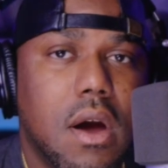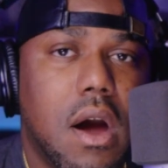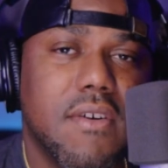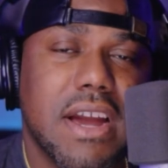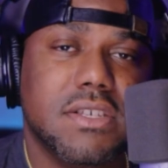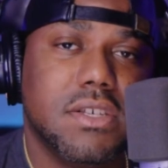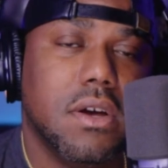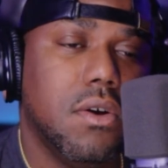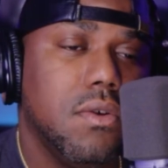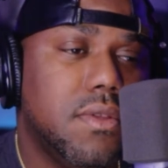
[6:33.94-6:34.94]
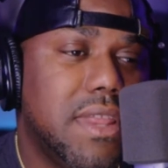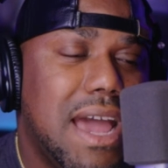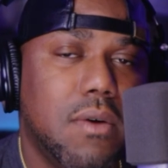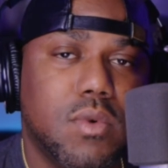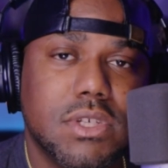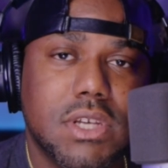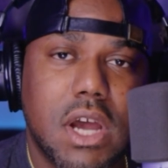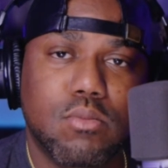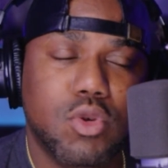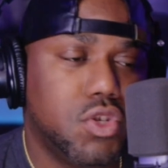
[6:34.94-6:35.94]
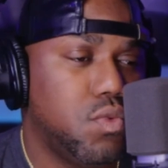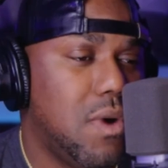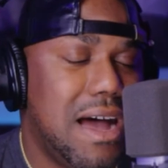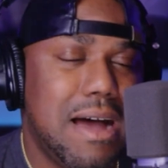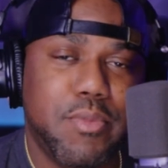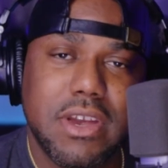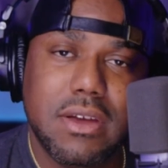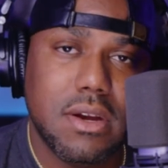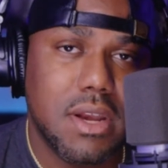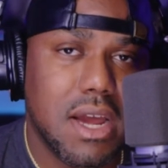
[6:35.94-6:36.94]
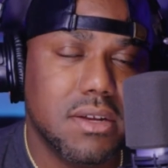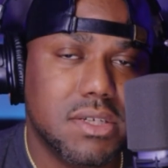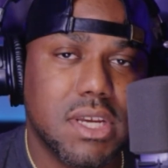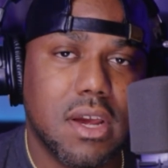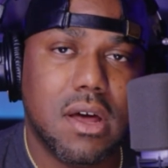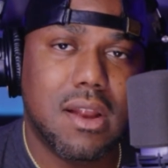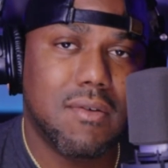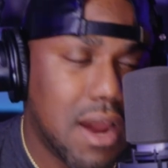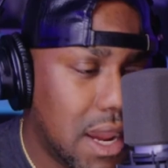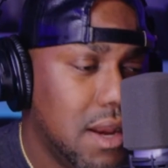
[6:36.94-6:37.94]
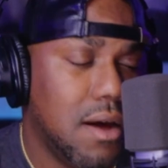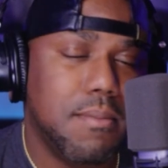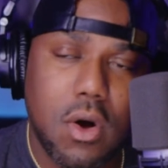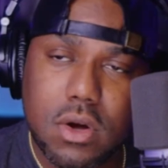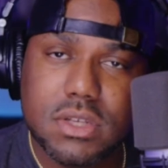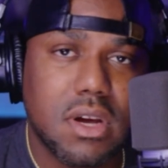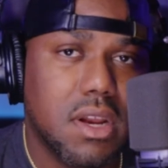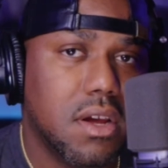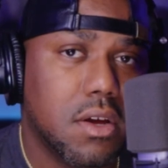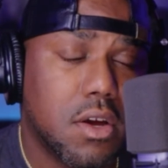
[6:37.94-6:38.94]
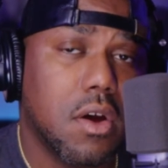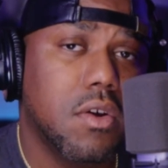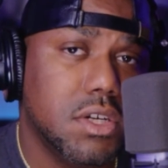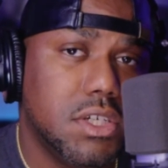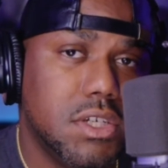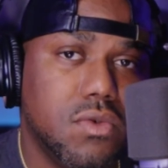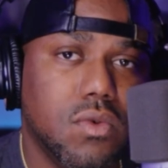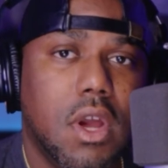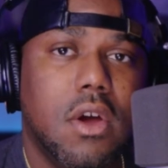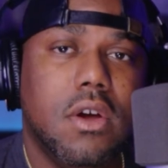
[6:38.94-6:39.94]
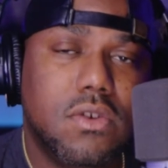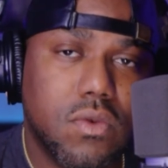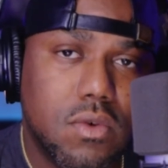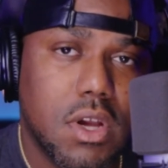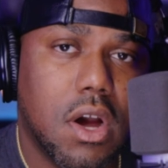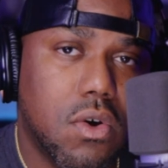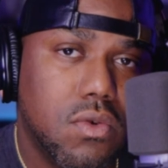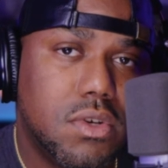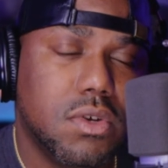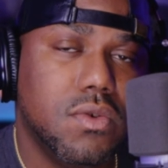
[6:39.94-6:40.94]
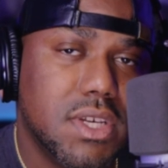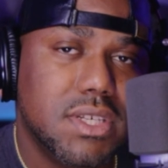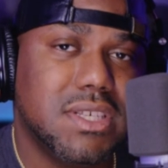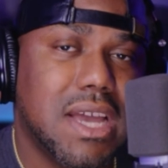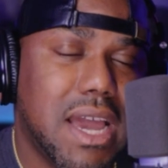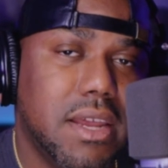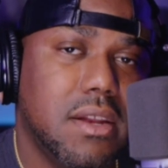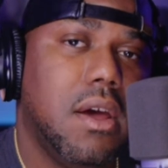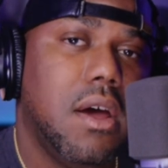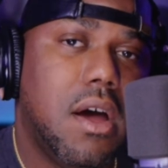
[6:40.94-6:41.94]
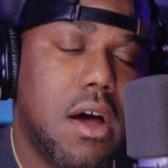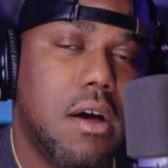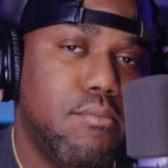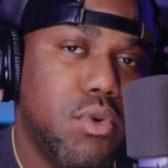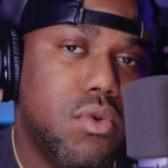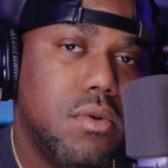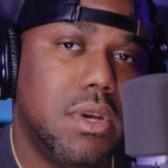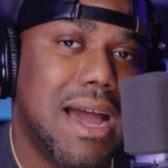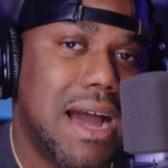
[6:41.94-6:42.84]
All right, so that was Humble Swap in a nutshell. All right, I'm always going to encourage you to go to the site humble.sh,